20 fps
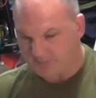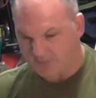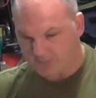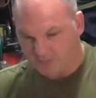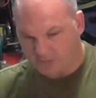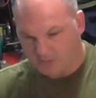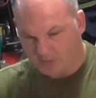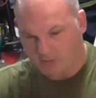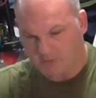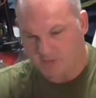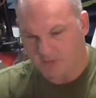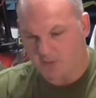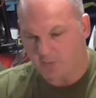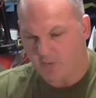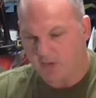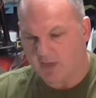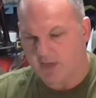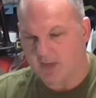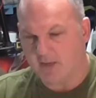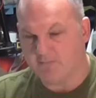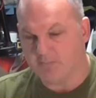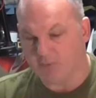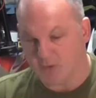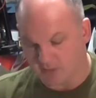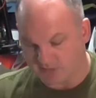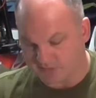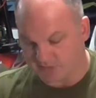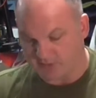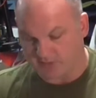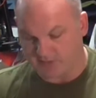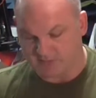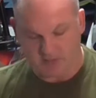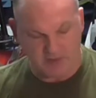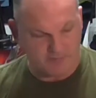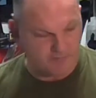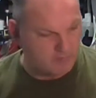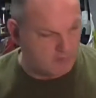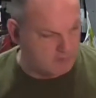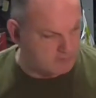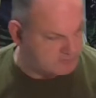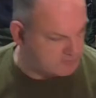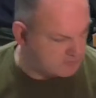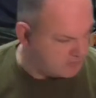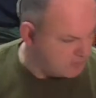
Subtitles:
So I'm going to quickly unbox it because I've got to